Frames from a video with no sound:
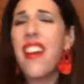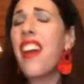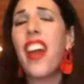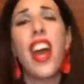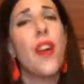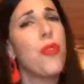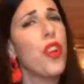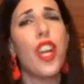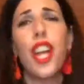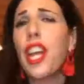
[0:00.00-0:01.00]

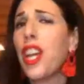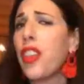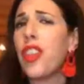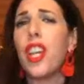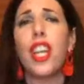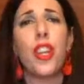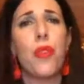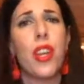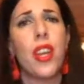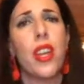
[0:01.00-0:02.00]
Everything you
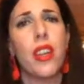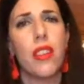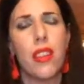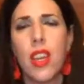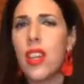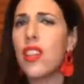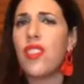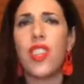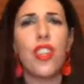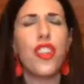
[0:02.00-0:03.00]
need
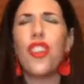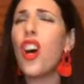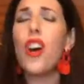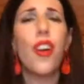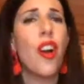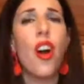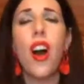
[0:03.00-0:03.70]
is in your heart.